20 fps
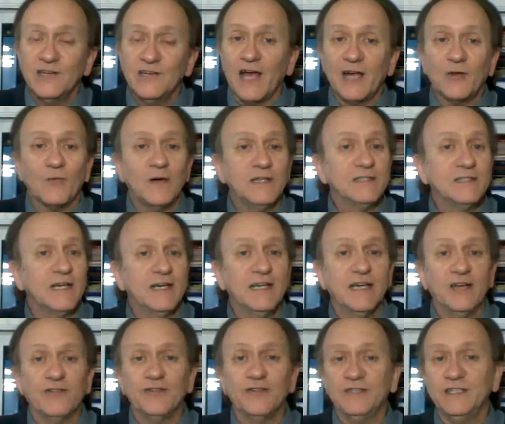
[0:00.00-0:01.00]
Likewise,
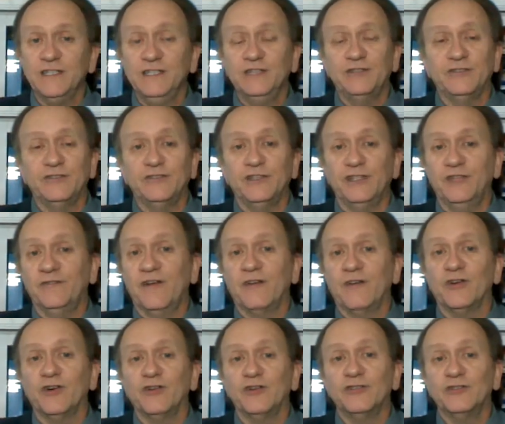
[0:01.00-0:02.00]
any other teacher that you've
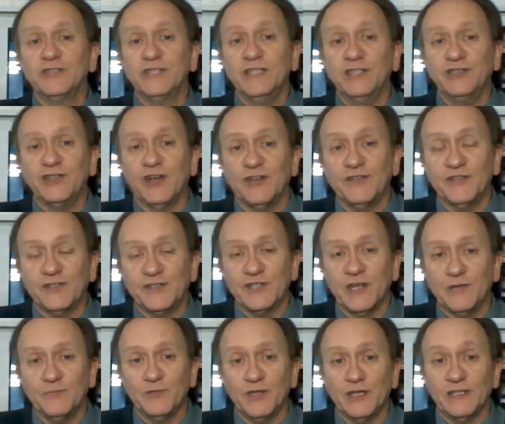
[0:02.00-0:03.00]
ever heard teach on this
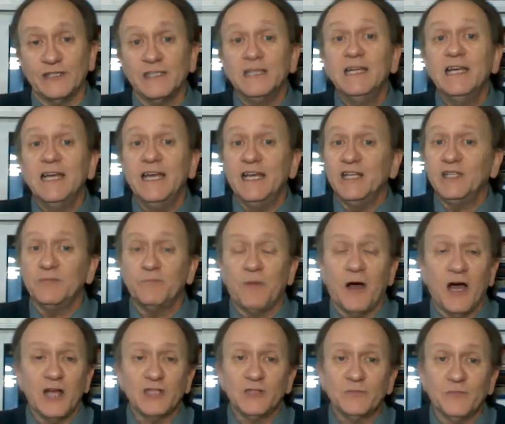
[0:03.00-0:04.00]
subject, it's
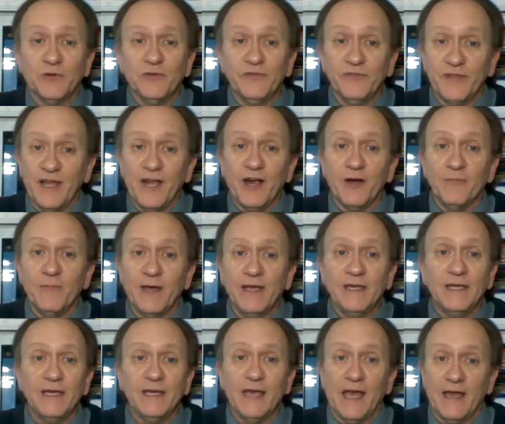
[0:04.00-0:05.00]
possible they are
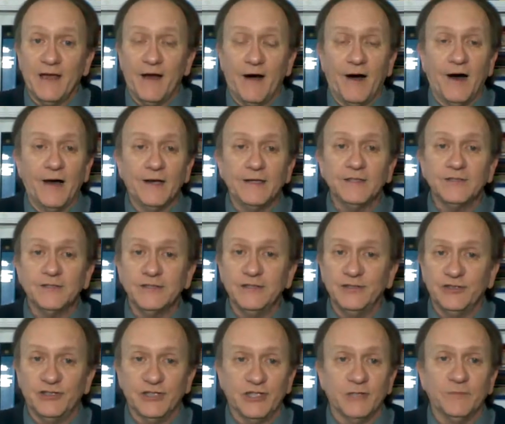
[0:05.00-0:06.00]
making a honest,
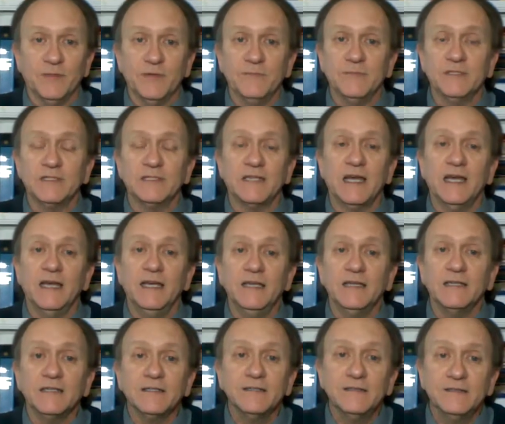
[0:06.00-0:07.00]
legitimate
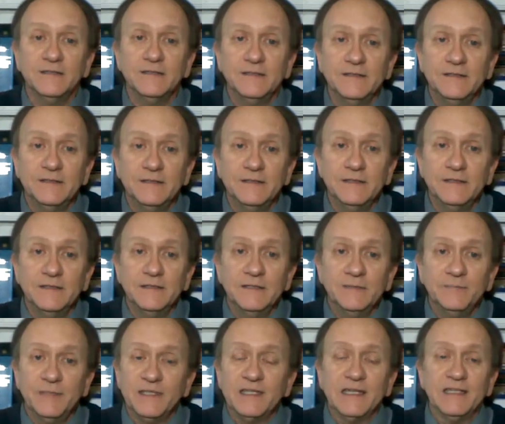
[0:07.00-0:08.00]
mistake
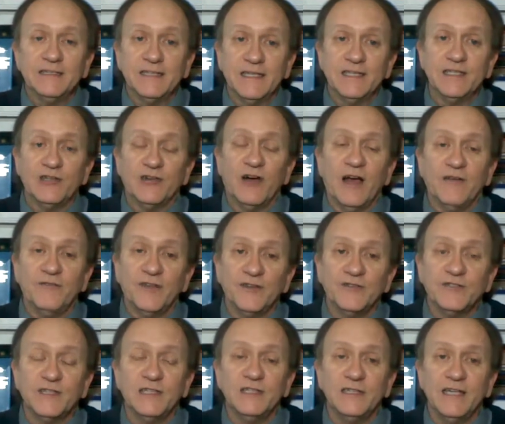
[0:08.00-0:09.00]
because they still have
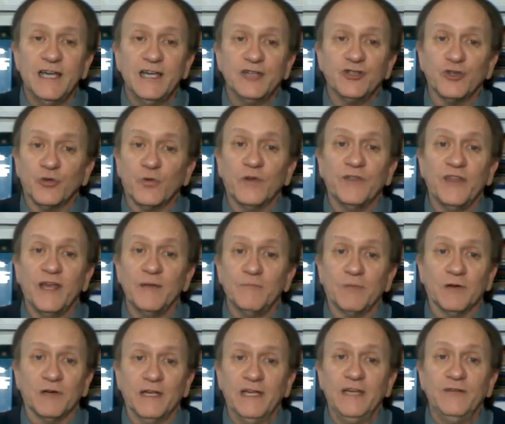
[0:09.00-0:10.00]
their sin nature where they
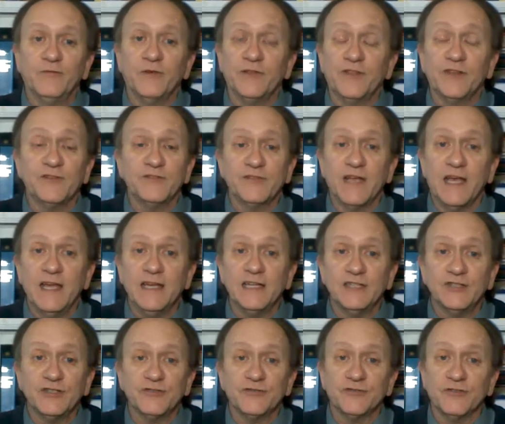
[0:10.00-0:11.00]
believe what they're saying
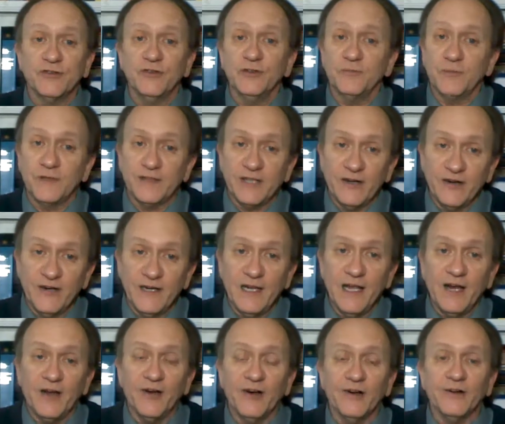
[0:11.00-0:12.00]
is the truth, but they're in
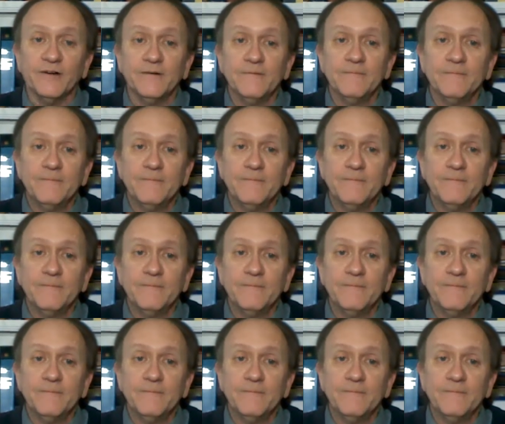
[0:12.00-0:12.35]
error.